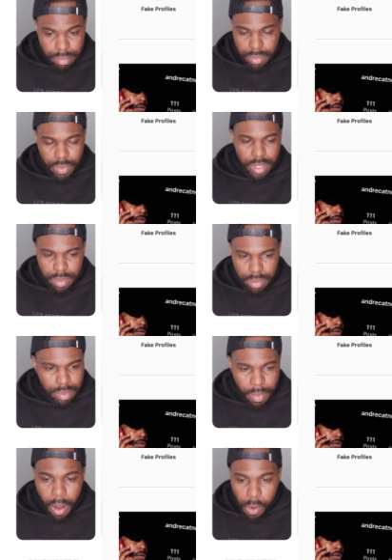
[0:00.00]
what is
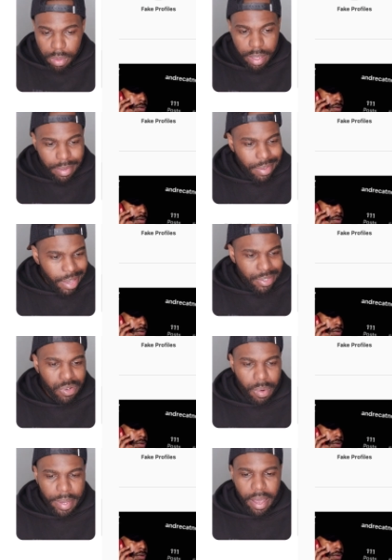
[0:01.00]
my only
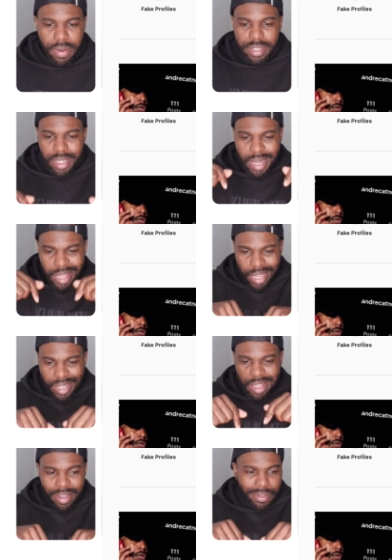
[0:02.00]
Instagram account, is to click the
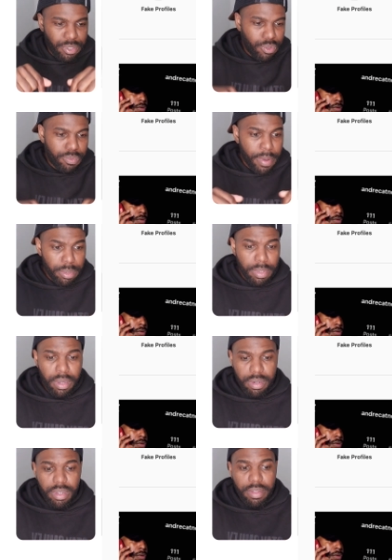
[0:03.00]
link in the description box below
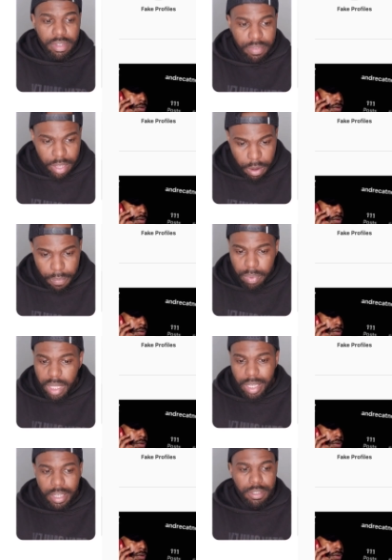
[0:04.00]
of this video.
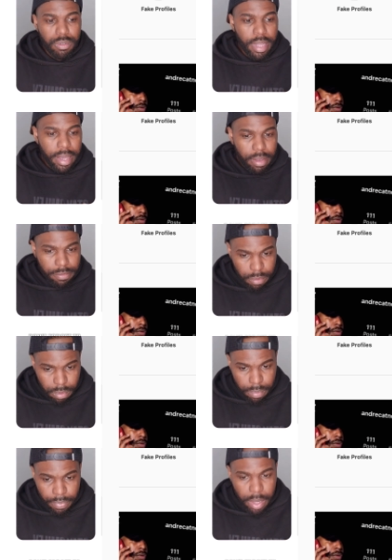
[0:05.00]
Please do not get fooled,
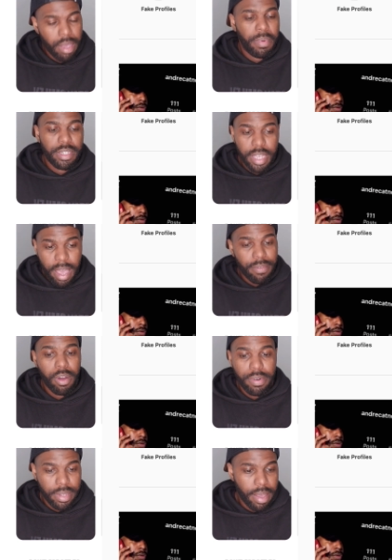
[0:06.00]
because I have
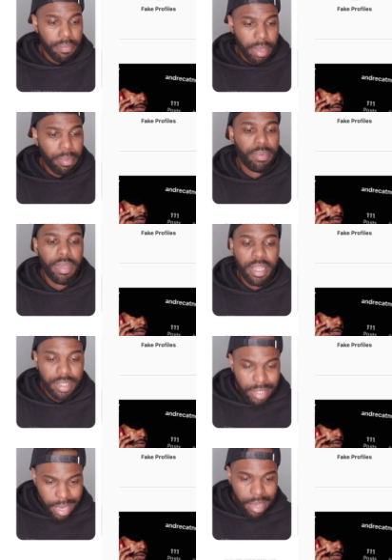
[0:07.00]
already have people being
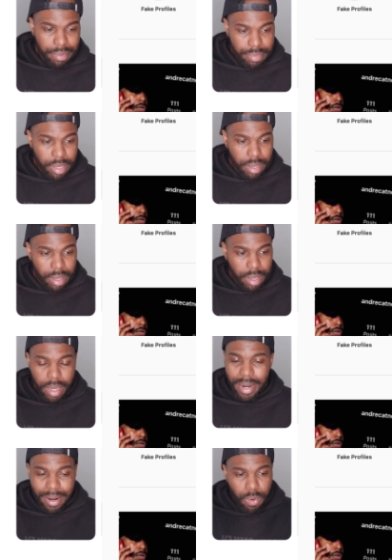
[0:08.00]
scammed,
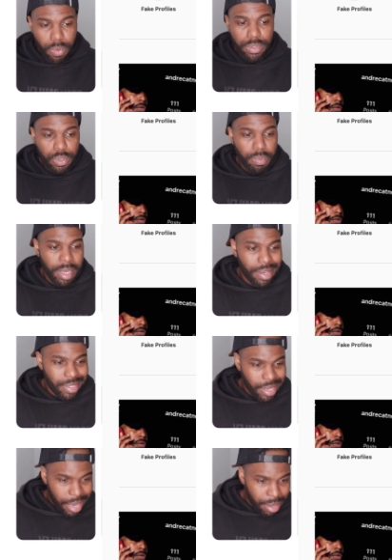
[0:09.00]
and I don't want you being
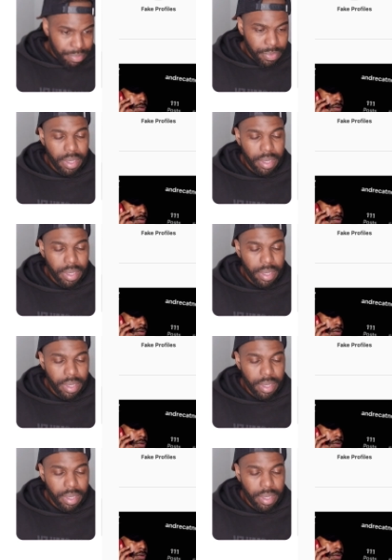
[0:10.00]
scammed